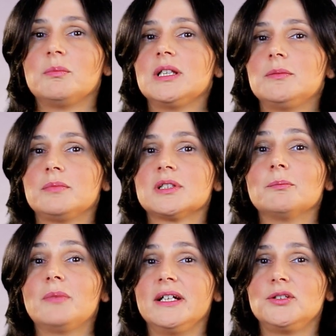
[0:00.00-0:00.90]
but
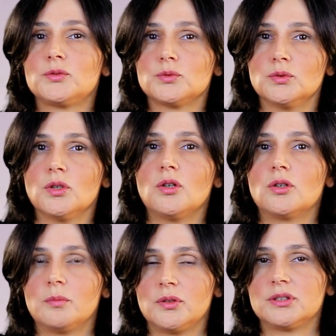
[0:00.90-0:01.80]
by two
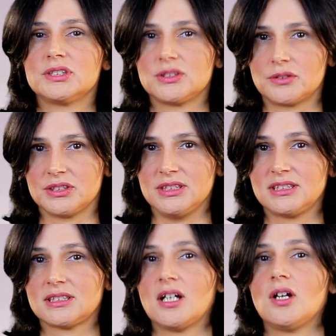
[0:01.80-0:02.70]
or more
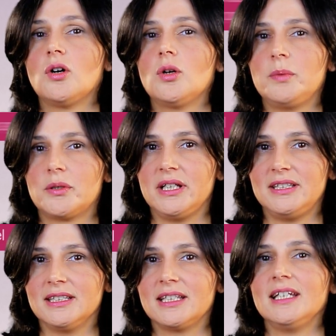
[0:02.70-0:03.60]
sources
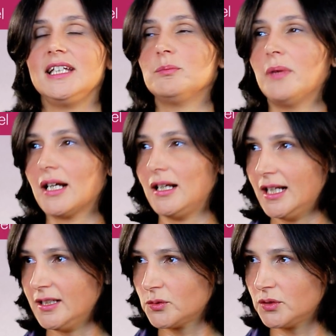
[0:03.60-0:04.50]
operating in
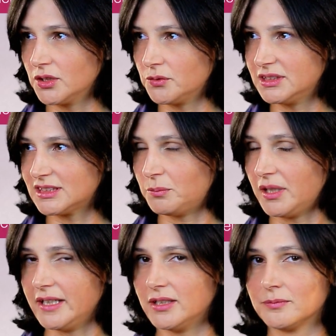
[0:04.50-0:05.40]
parallel to the grid
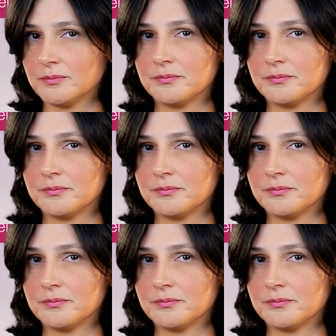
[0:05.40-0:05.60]
supply.